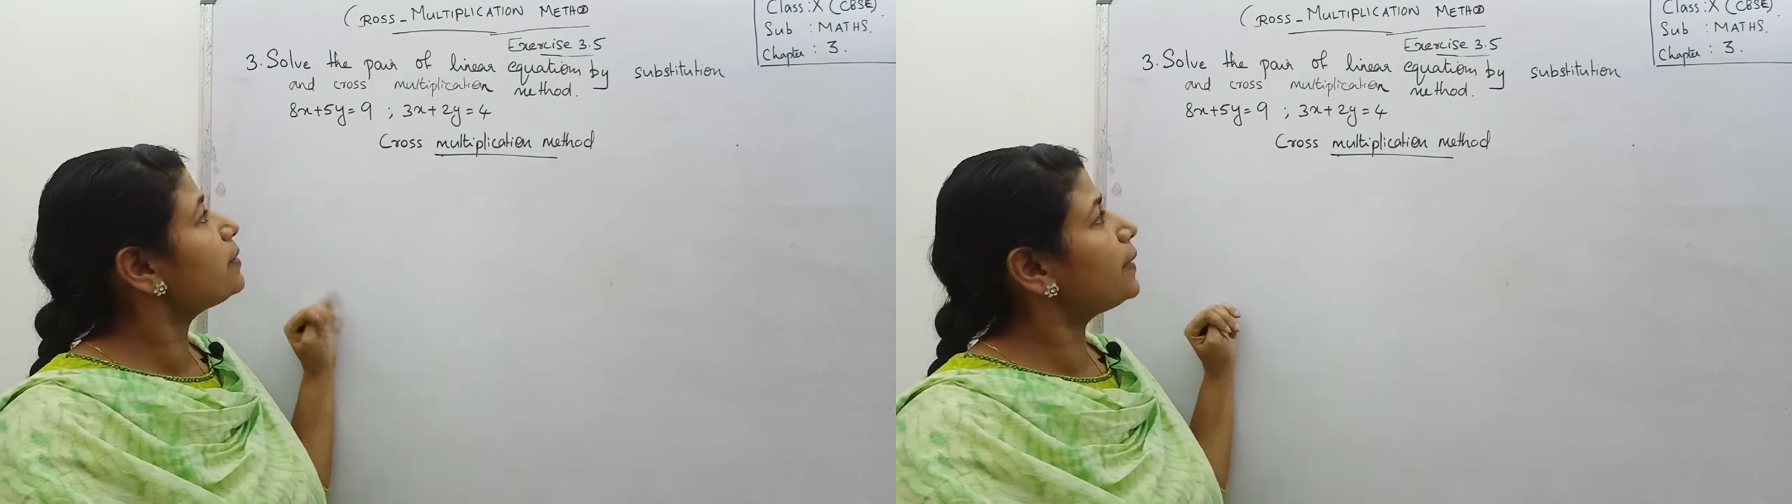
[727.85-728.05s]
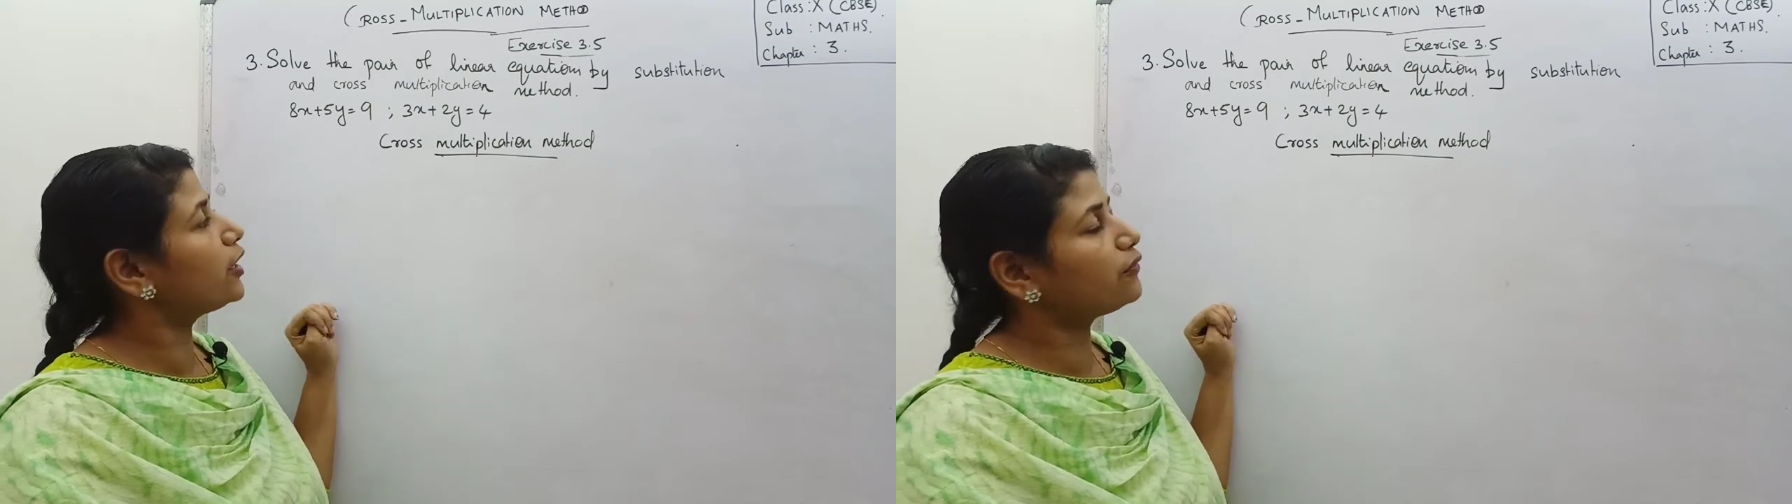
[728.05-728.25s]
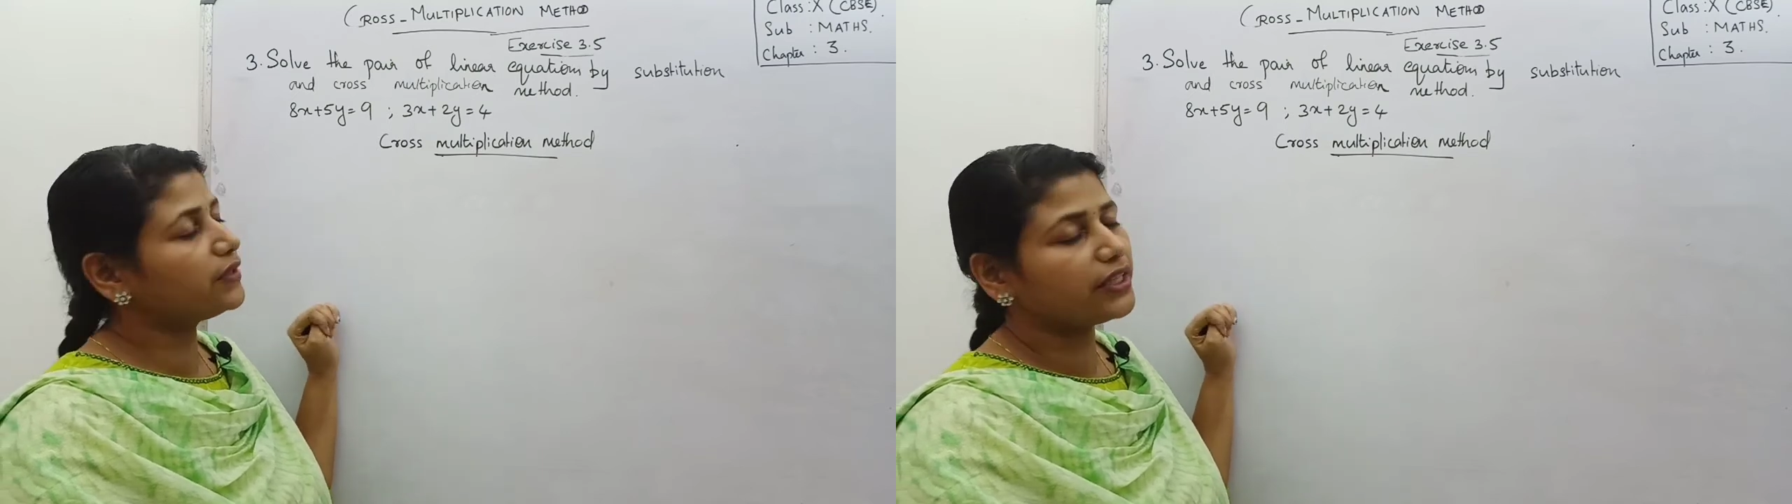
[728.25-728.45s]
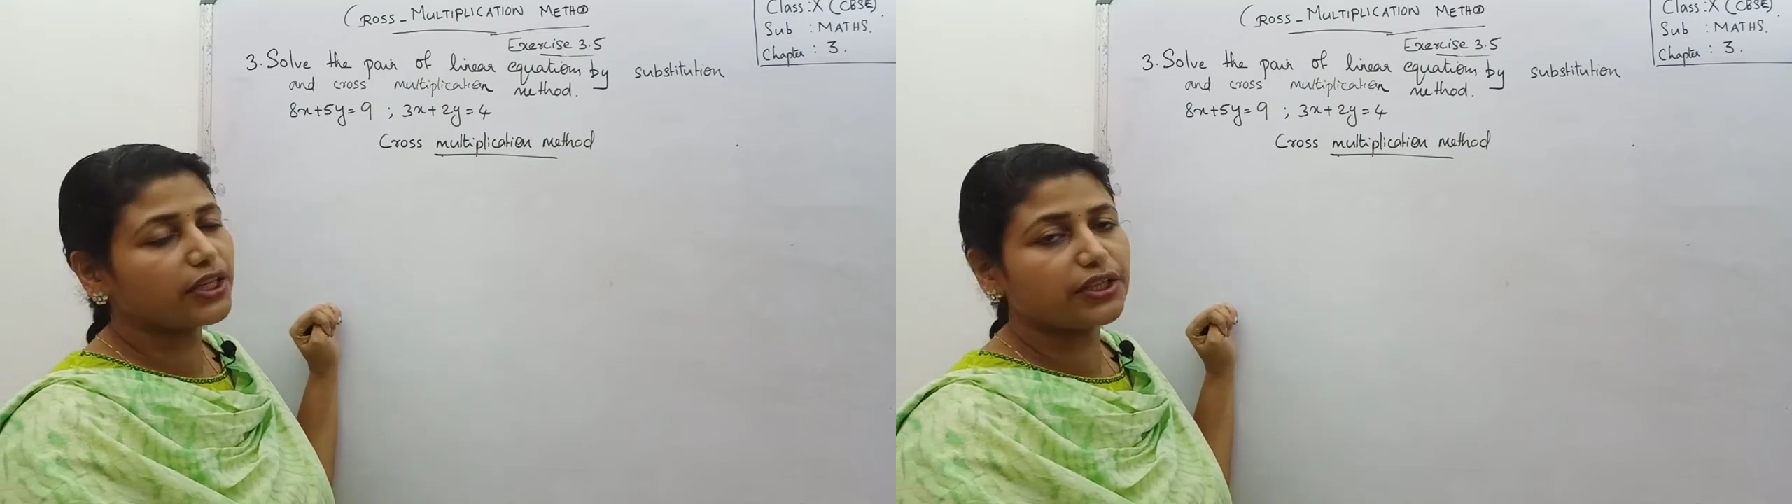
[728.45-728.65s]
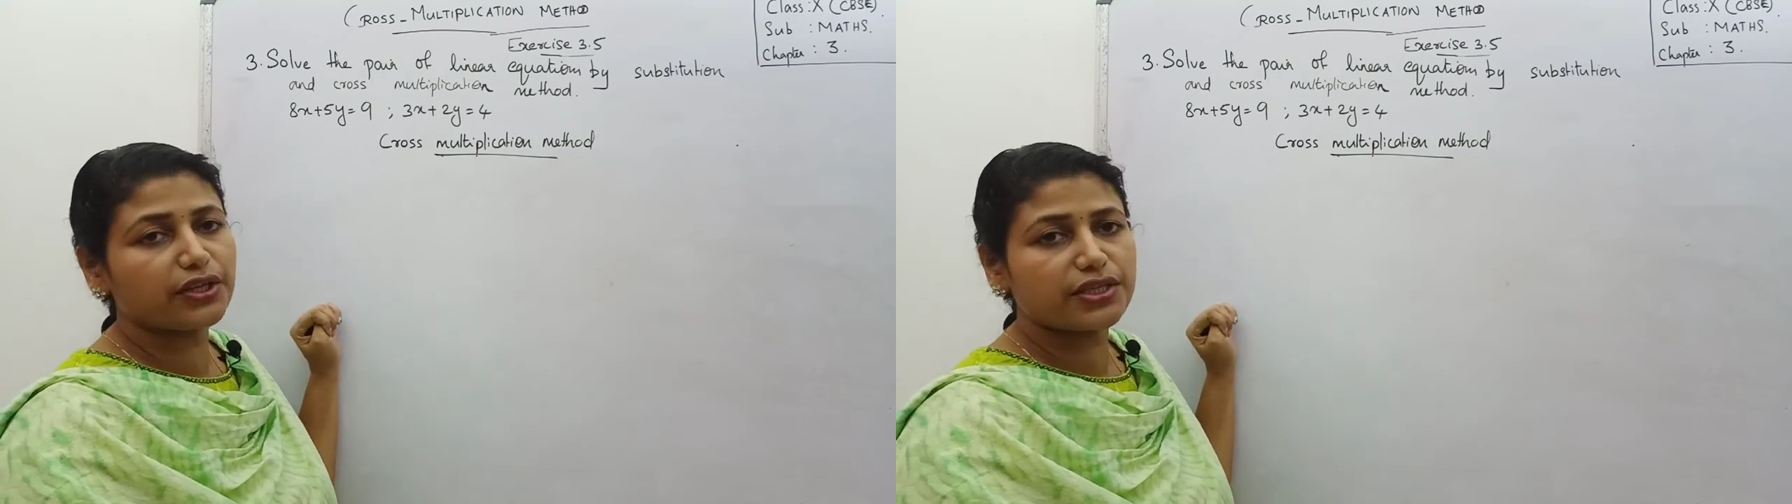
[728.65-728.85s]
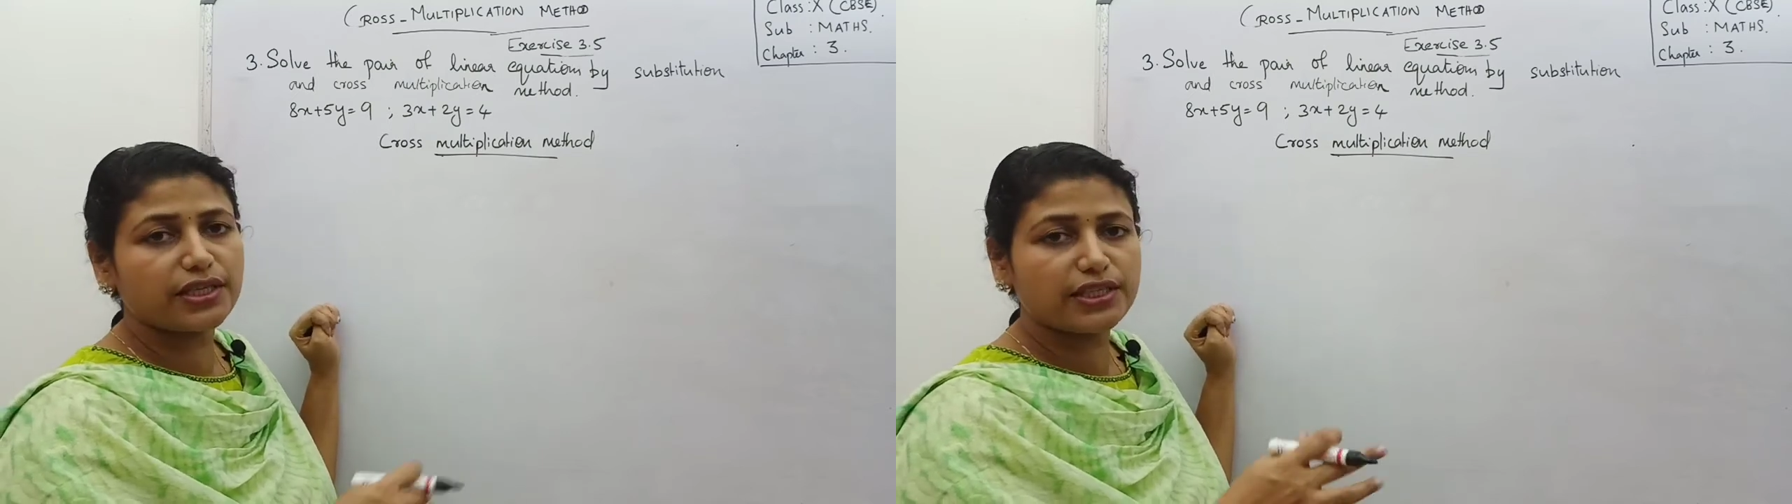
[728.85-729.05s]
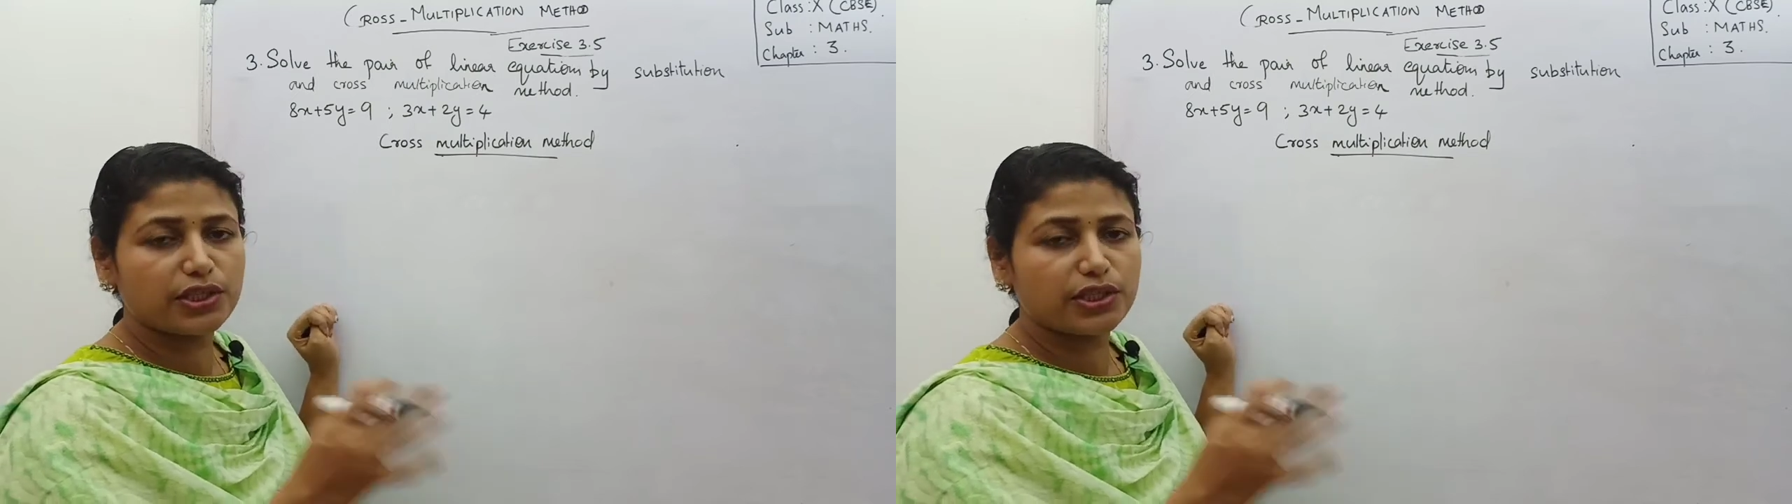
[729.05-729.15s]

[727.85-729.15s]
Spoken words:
pair of linear equations